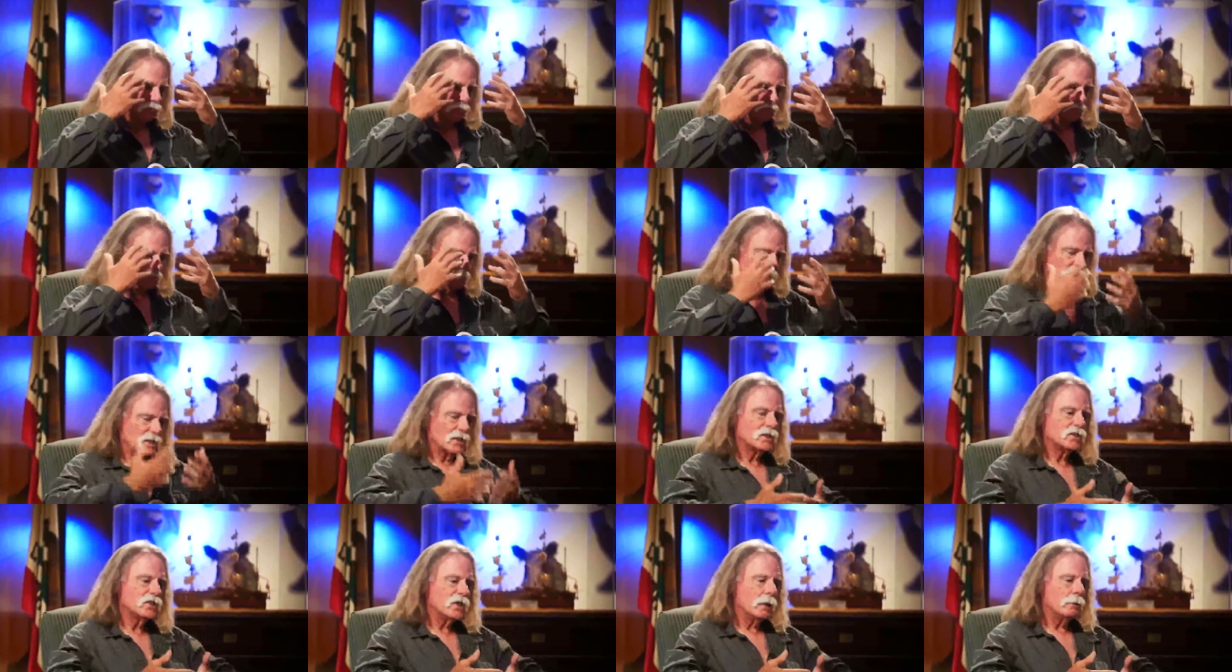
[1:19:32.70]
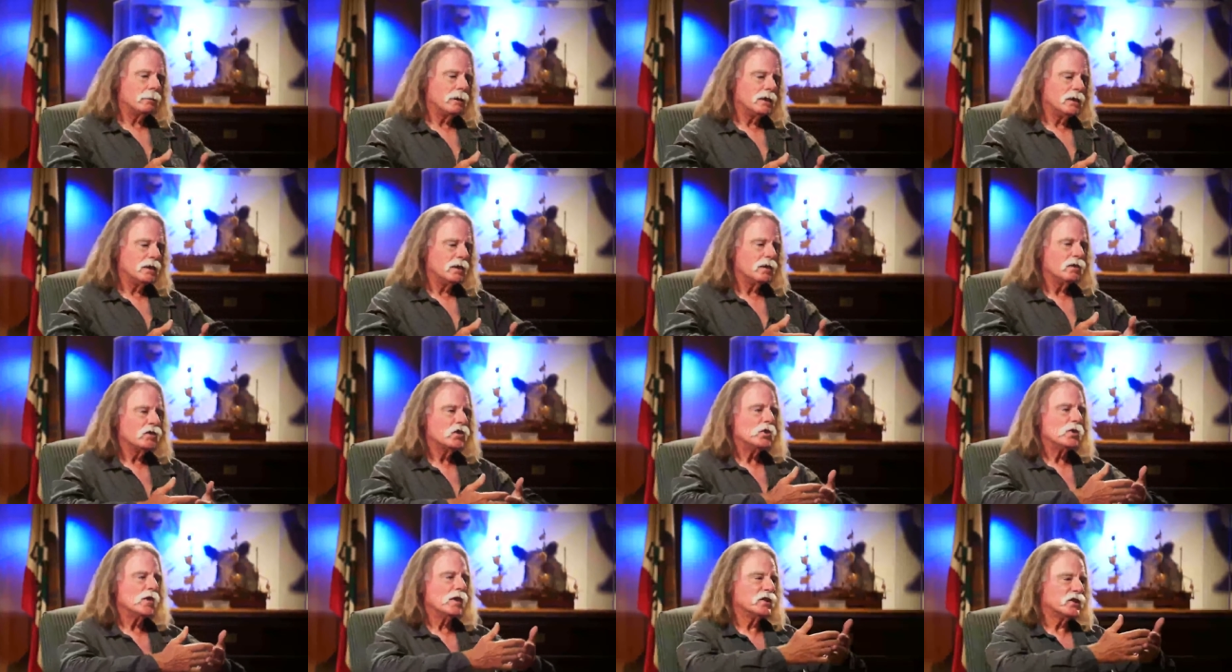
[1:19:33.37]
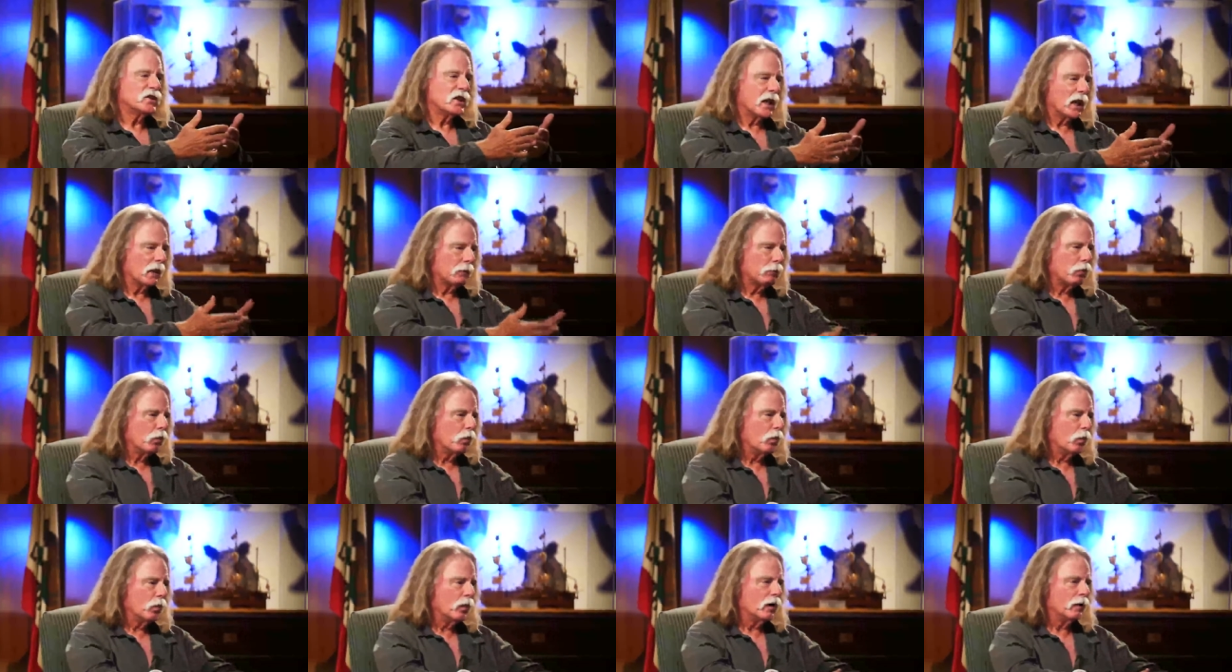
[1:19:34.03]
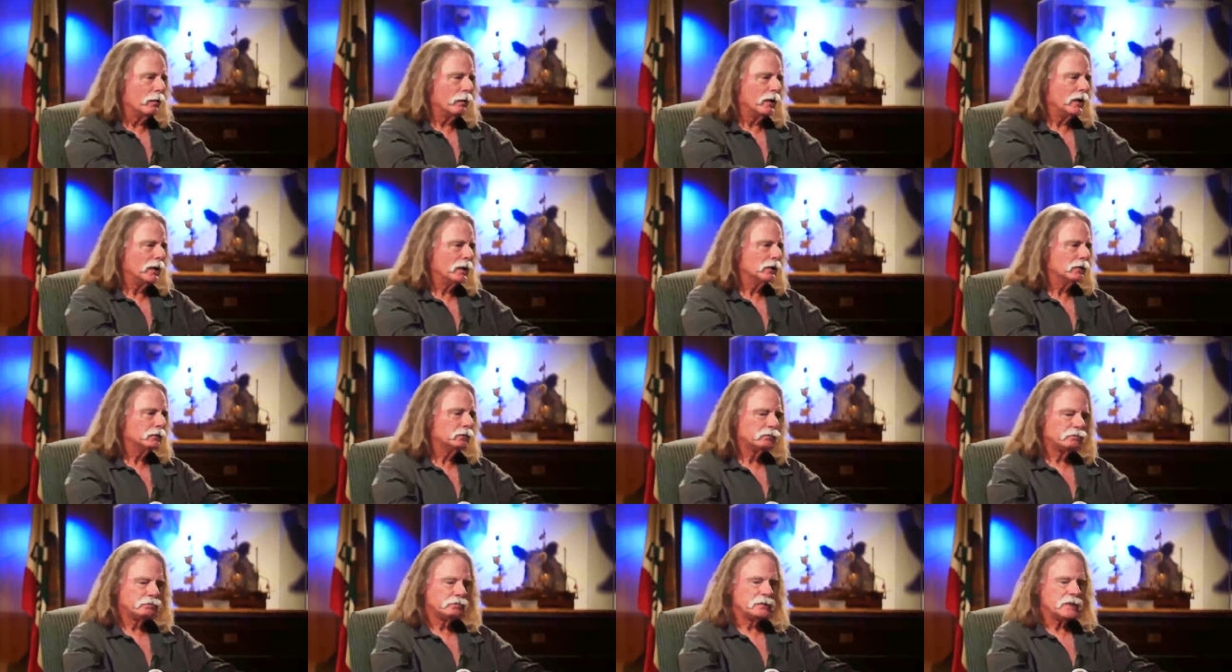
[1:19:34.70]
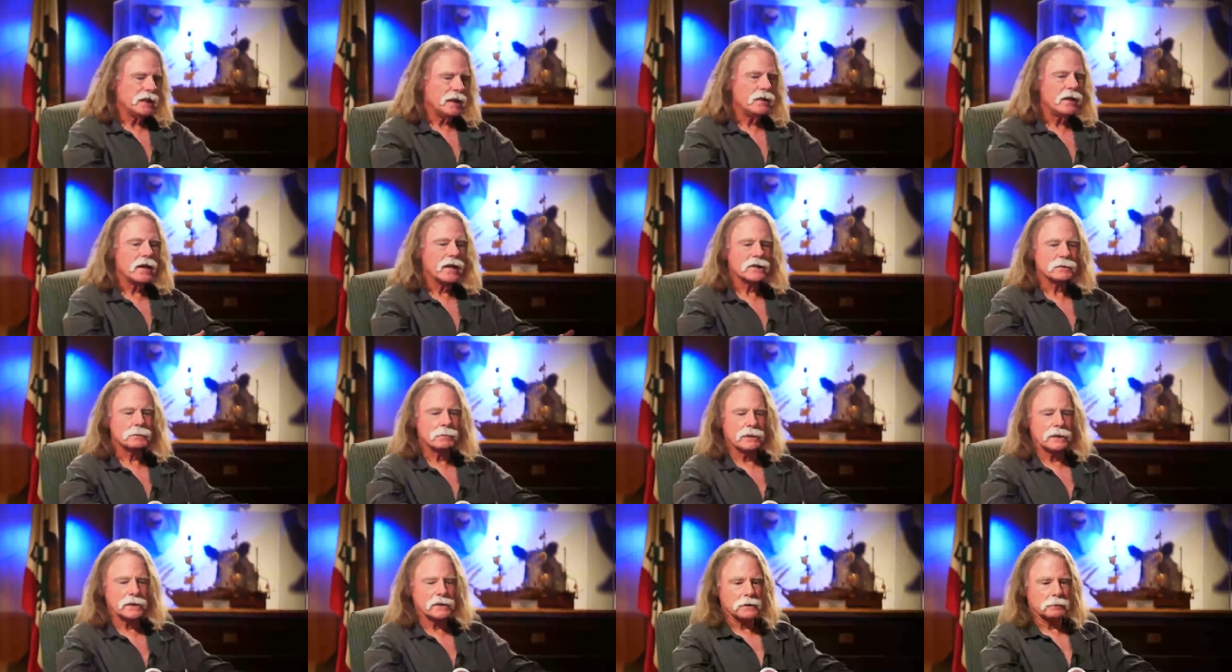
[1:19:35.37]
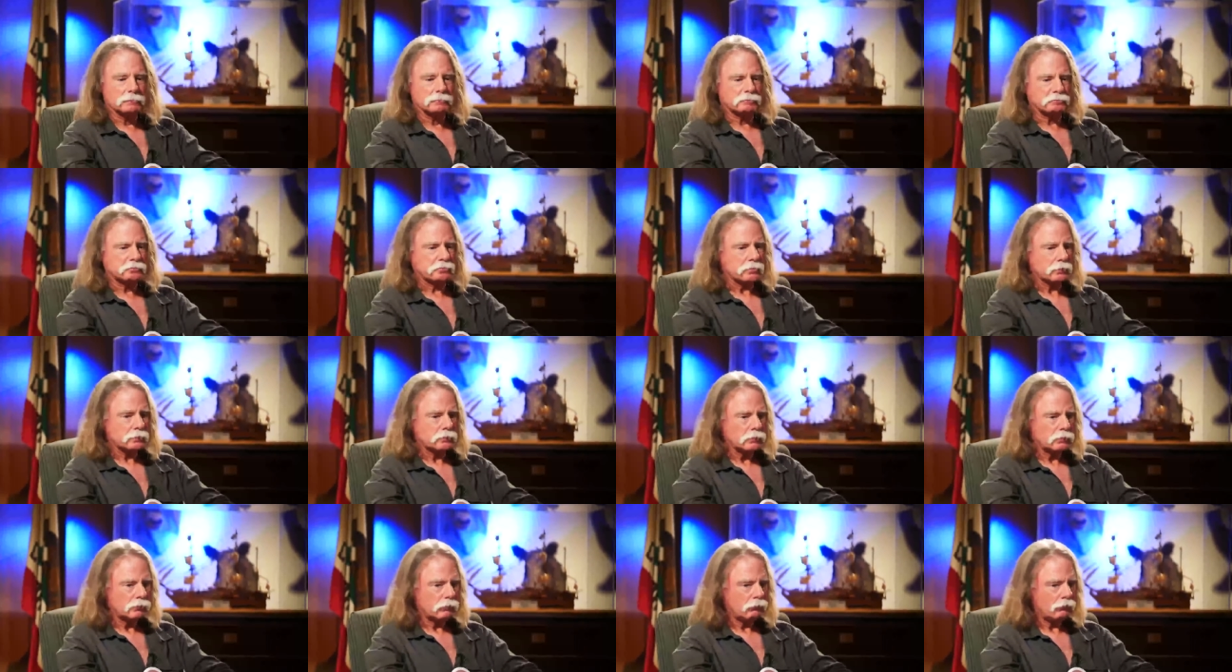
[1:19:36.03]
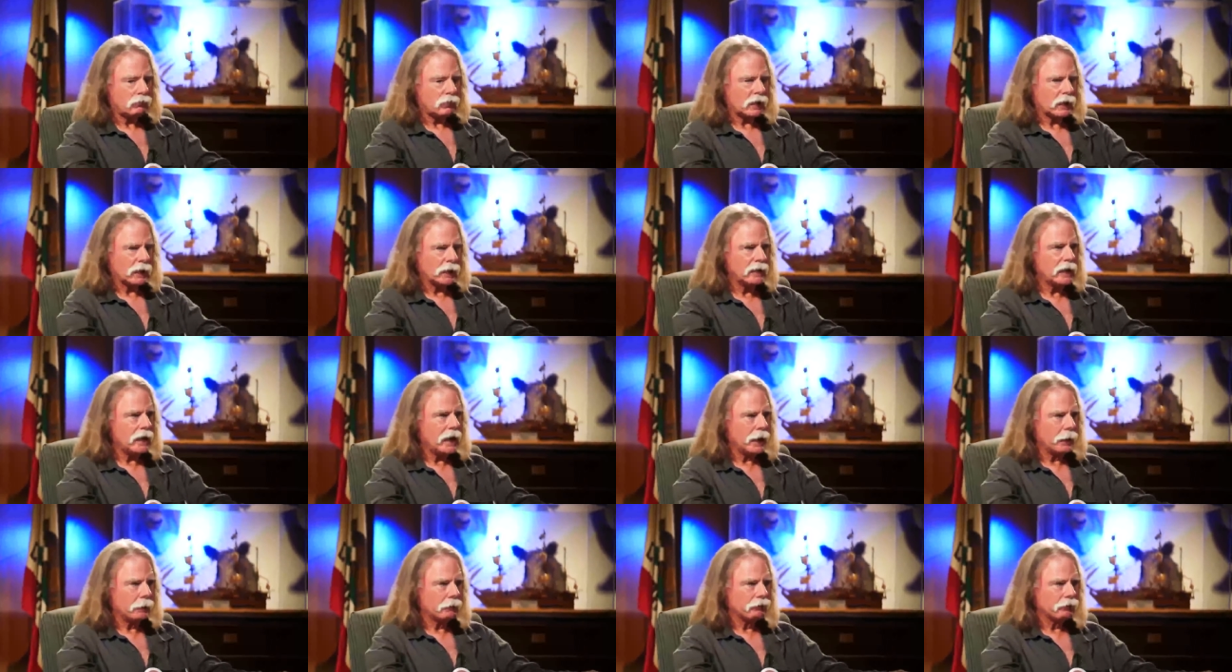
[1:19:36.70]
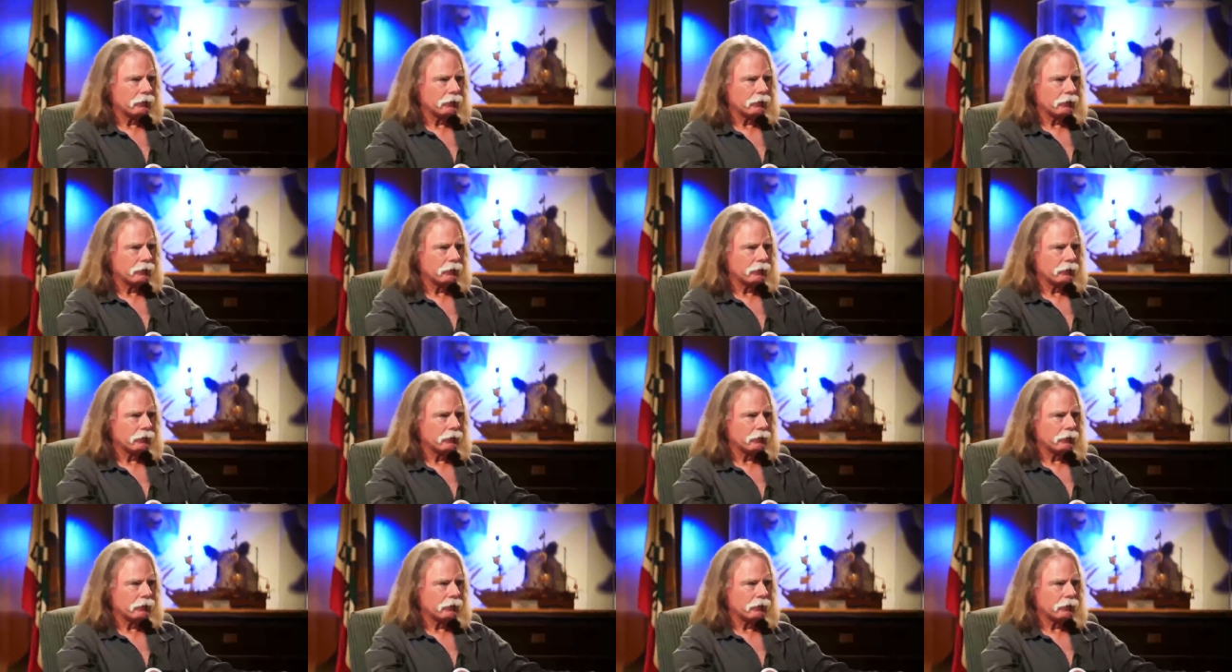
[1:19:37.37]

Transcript: Mr. Chippy to the South Pole with me. Next, please. Hey, Wayne. Yeah.